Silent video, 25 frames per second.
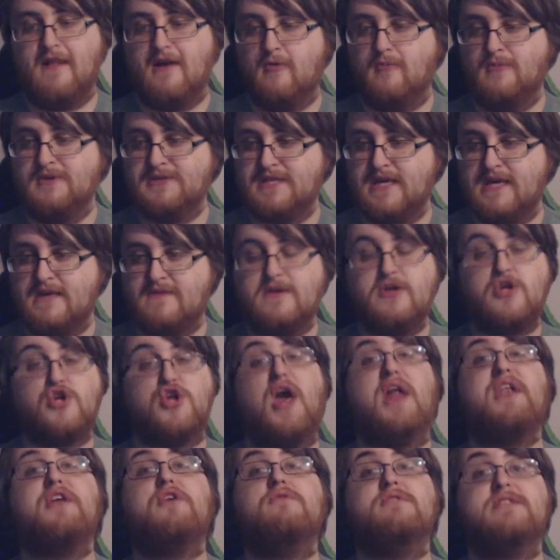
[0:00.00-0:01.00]
almost like the
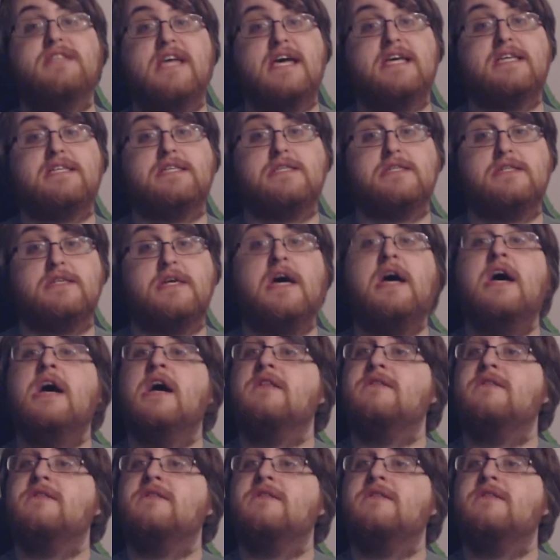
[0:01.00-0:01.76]
shadow test